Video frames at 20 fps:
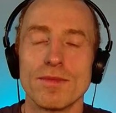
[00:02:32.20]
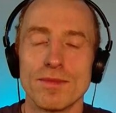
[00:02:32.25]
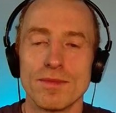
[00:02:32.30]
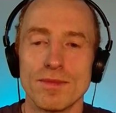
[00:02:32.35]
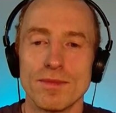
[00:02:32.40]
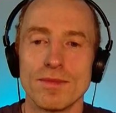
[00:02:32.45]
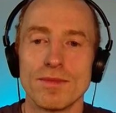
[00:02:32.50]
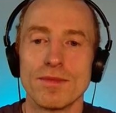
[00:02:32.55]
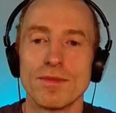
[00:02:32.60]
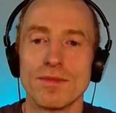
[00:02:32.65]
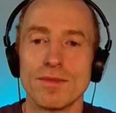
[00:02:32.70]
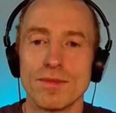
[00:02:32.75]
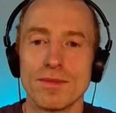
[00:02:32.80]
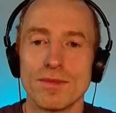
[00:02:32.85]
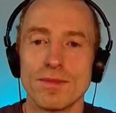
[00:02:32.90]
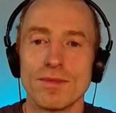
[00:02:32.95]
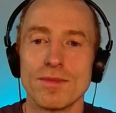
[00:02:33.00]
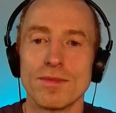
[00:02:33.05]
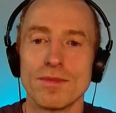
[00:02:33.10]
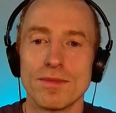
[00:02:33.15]

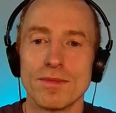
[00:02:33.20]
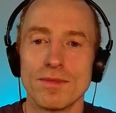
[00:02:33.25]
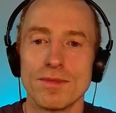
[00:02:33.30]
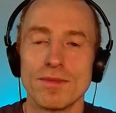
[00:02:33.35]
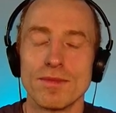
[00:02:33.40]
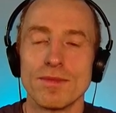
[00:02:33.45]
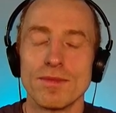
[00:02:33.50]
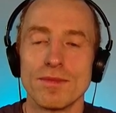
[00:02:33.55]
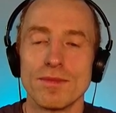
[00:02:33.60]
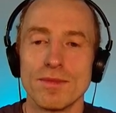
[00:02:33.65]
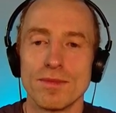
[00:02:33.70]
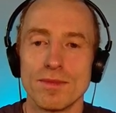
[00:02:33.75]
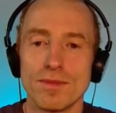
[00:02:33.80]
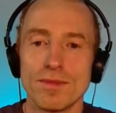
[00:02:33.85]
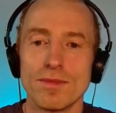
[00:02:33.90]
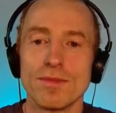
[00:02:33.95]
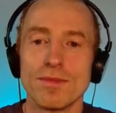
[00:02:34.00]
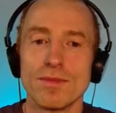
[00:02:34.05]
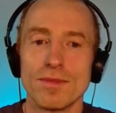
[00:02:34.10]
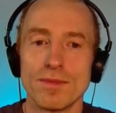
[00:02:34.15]

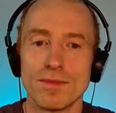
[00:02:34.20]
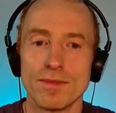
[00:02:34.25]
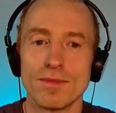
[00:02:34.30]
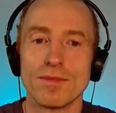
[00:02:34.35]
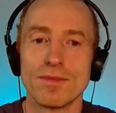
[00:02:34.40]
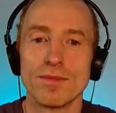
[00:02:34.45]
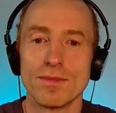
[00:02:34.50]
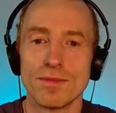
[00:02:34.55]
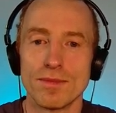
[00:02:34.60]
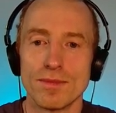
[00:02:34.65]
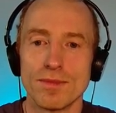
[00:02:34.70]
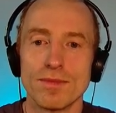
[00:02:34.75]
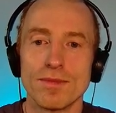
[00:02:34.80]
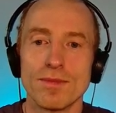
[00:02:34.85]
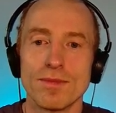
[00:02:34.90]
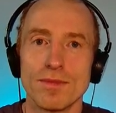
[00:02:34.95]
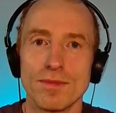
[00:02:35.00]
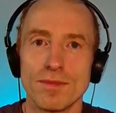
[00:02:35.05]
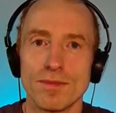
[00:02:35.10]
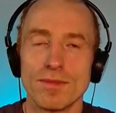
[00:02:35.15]

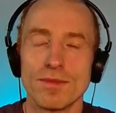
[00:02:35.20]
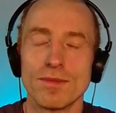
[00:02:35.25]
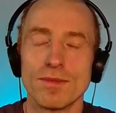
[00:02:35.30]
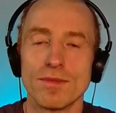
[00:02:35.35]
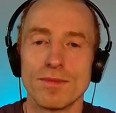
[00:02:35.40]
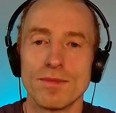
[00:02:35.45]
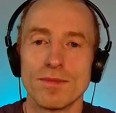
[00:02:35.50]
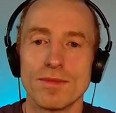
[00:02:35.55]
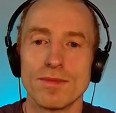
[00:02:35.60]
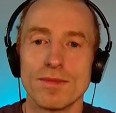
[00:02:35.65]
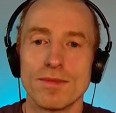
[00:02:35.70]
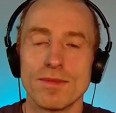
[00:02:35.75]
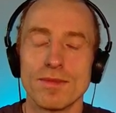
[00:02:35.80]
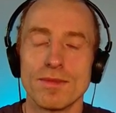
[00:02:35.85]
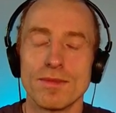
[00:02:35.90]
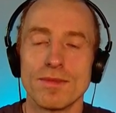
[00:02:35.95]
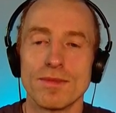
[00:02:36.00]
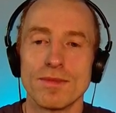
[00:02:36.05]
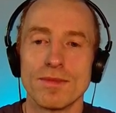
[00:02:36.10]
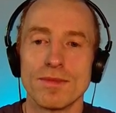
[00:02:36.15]

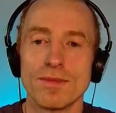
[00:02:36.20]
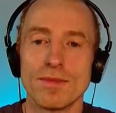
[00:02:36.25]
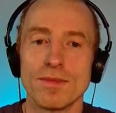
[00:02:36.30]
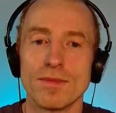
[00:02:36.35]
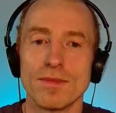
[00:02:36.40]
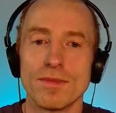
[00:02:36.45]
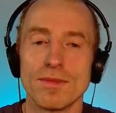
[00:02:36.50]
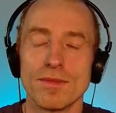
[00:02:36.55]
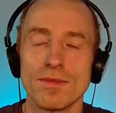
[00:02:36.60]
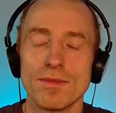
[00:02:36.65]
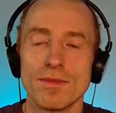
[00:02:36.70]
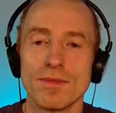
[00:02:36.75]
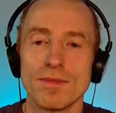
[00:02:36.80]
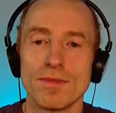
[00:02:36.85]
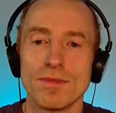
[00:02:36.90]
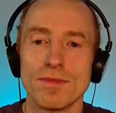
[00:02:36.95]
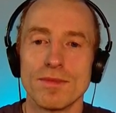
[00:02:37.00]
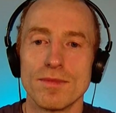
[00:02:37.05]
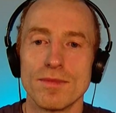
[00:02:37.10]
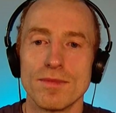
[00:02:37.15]

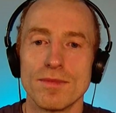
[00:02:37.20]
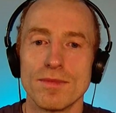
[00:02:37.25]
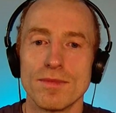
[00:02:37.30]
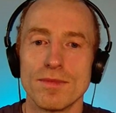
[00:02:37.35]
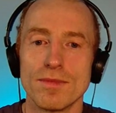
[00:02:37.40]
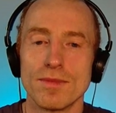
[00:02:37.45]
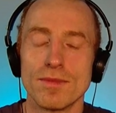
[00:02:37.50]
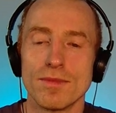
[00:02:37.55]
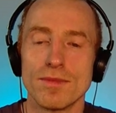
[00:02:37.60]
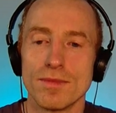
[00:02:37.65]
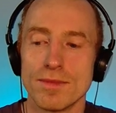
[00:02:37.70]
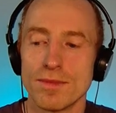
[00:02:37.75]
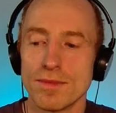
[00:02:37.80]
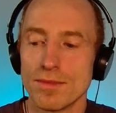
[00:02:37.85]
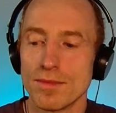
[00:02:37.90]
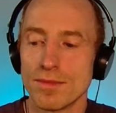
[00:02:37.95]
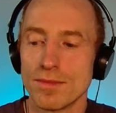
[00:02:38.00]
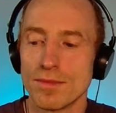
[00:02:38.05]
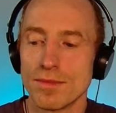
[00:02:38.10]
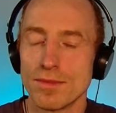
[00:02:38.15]

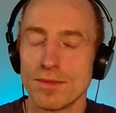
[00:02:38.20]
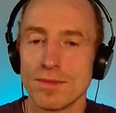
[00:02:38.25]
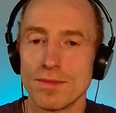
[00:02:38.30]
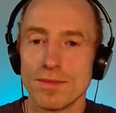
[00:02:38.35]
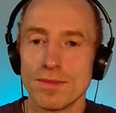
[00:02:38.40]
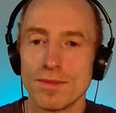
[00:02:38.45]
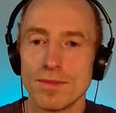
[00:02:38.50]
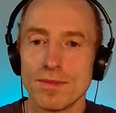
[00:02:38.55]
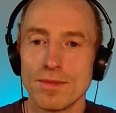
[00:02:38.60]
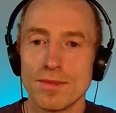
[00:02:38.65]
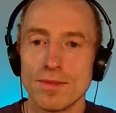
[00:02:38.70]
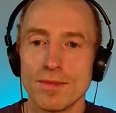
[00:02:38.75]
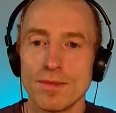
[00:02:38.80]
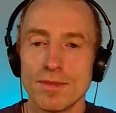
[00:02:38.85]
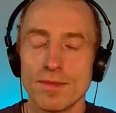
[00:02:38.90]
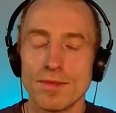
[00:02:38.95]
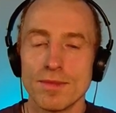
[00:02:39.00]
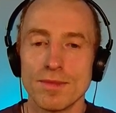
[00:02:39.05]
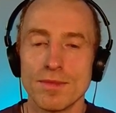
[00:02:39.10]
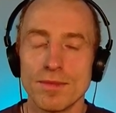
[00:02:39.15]

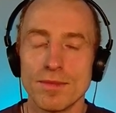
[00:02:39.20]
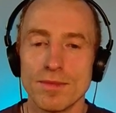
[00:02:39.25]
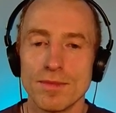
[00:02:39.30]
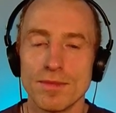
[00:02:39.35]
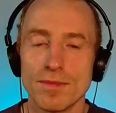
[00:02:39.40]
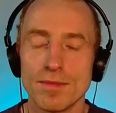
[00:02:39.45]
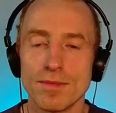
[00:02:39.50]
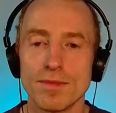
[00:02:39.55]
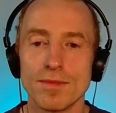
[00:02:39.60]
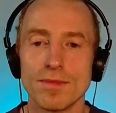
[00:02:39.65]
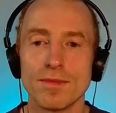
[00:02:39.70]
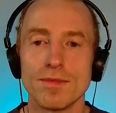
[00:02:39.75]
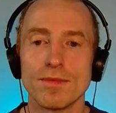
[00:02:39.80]
[no speech]